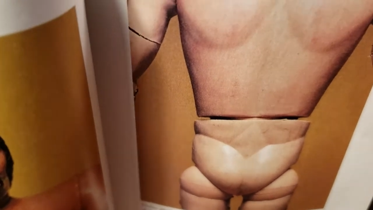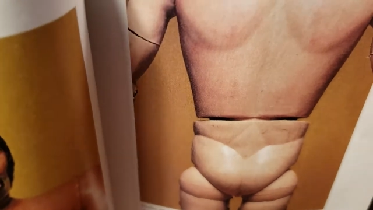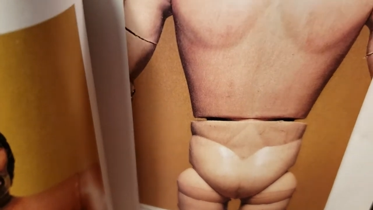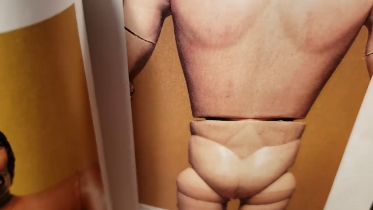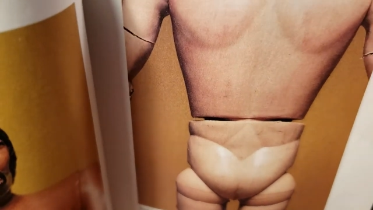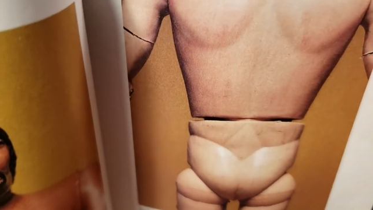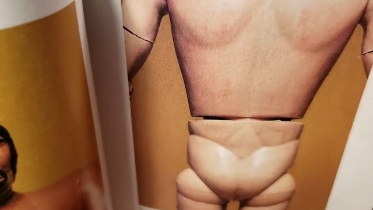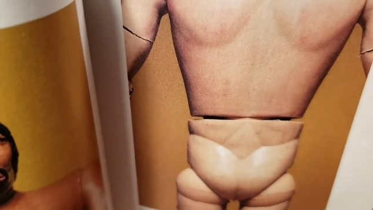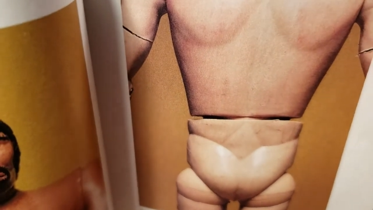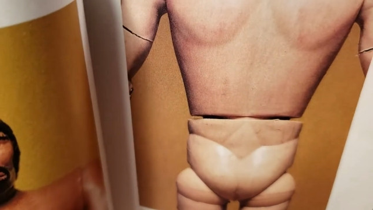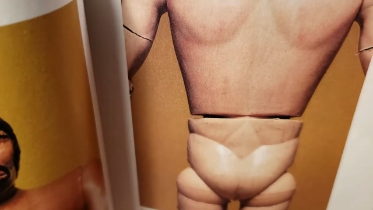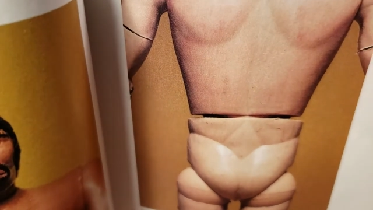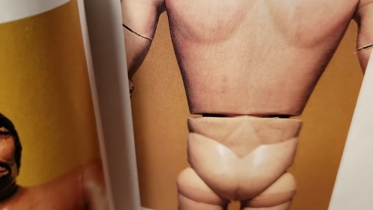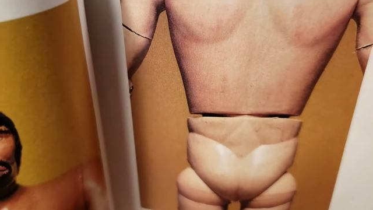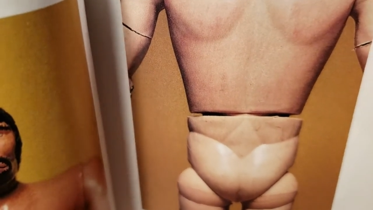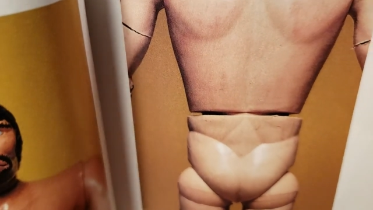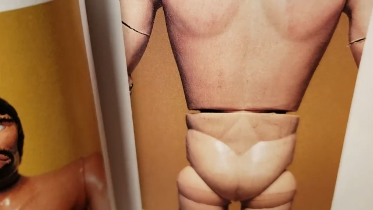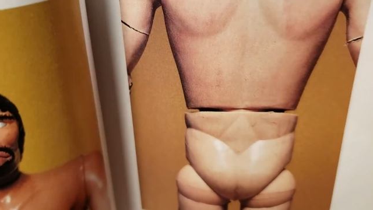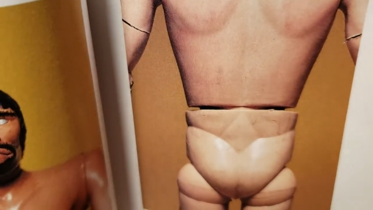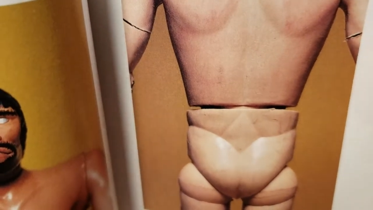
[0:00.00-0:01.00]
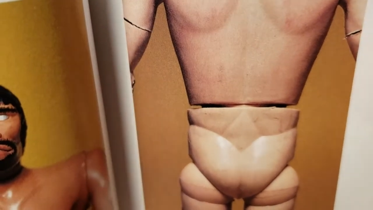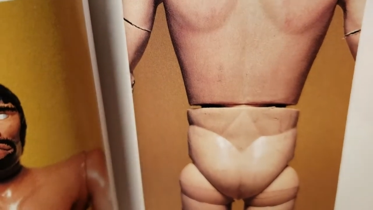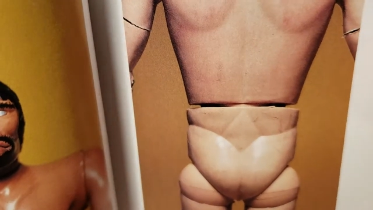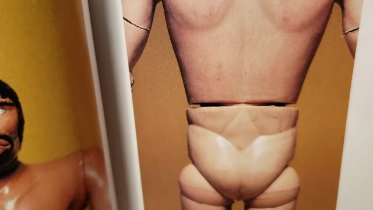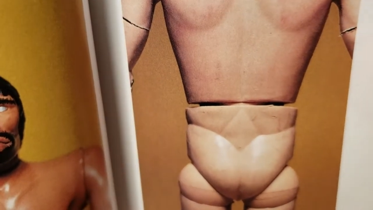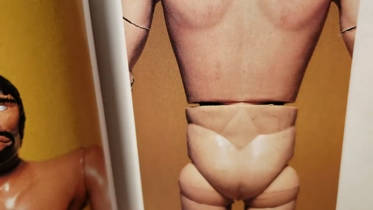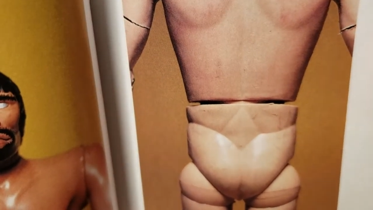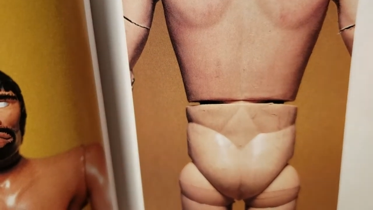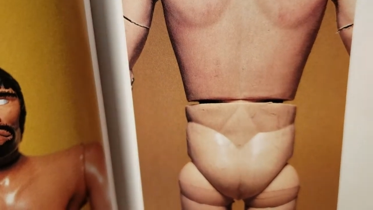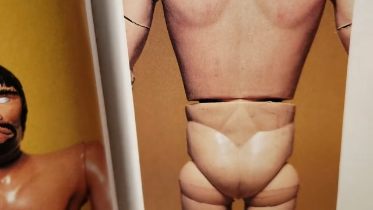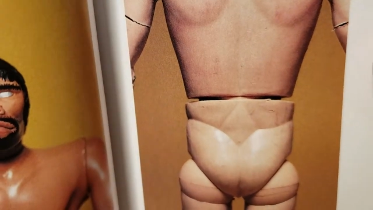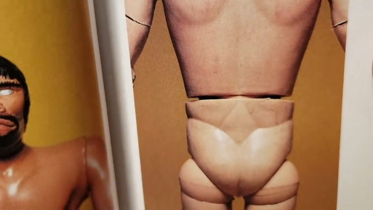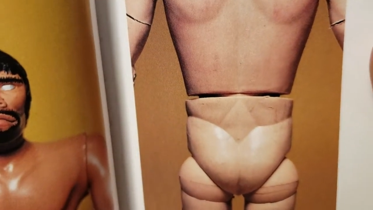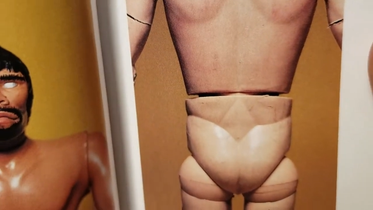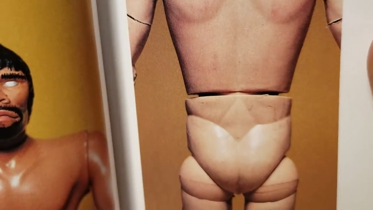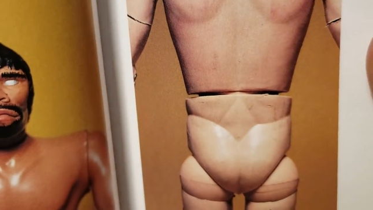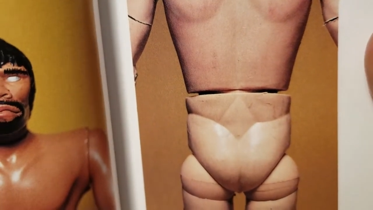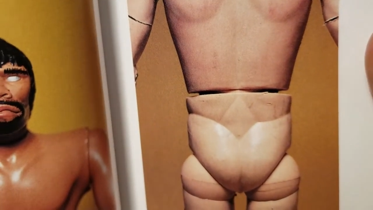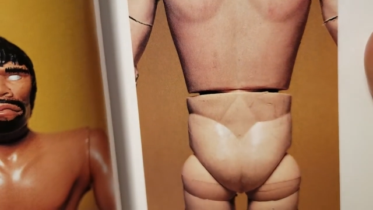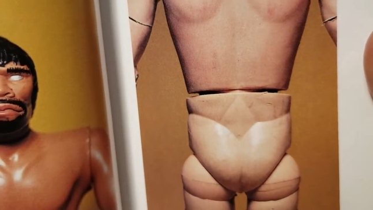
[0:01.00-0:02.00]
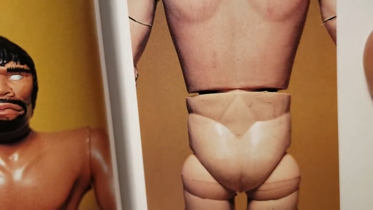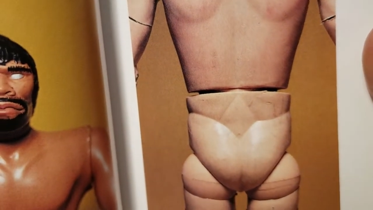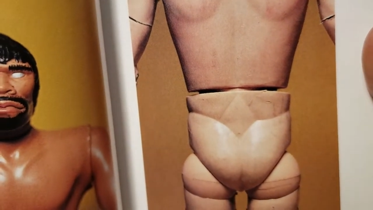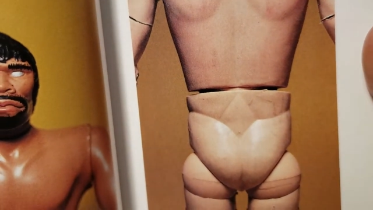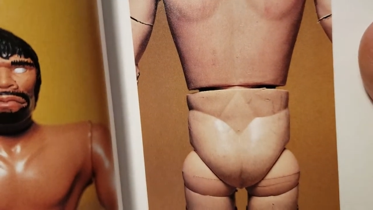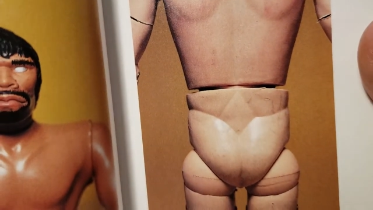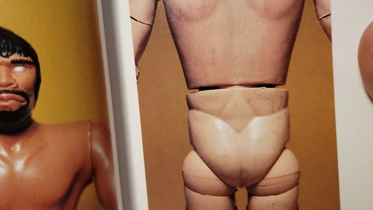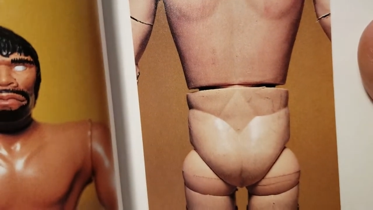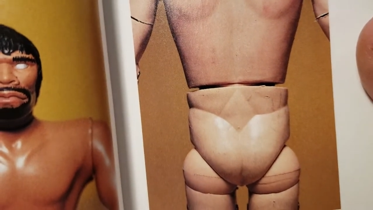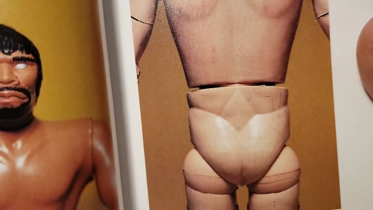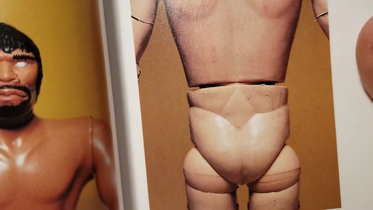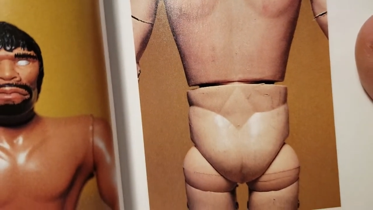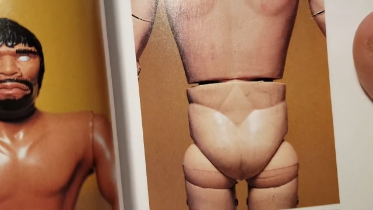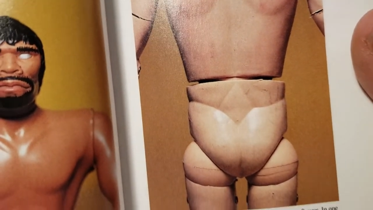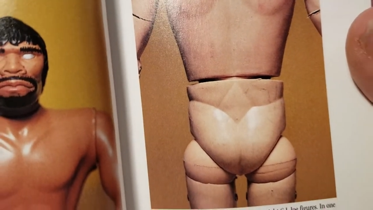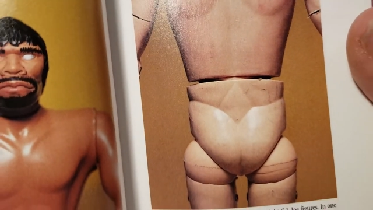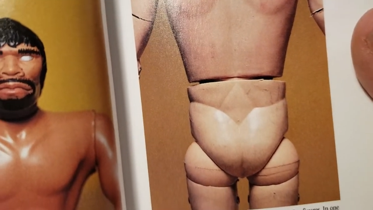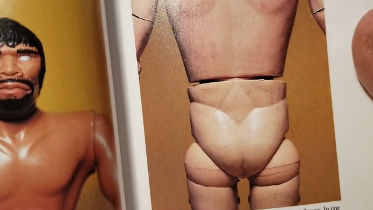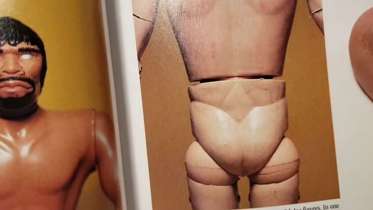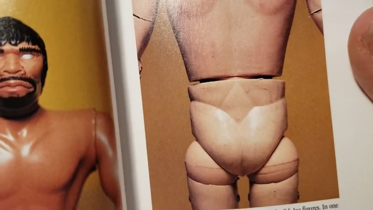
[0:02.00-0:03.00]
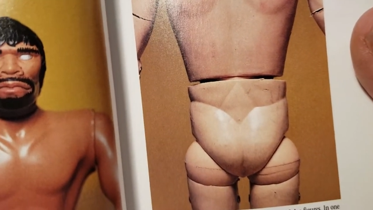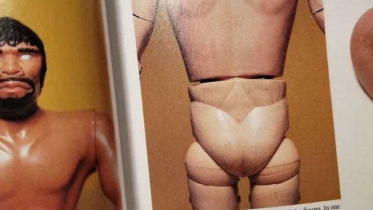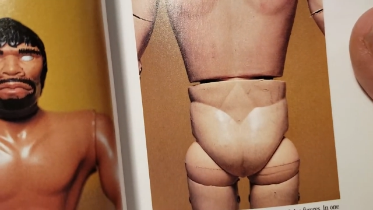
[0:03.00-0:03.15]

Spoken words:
Nobody's mouth can be seen.